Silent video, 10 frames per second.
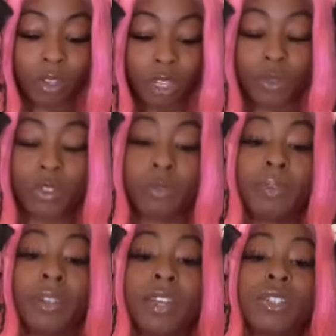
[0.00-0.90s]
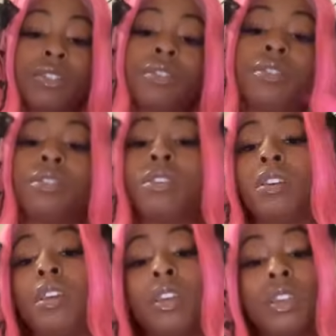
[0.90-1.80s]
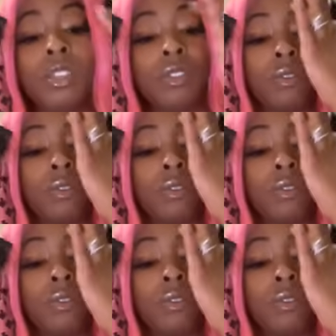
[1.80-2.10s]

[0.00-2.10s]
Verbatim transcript: guilty pleasures. So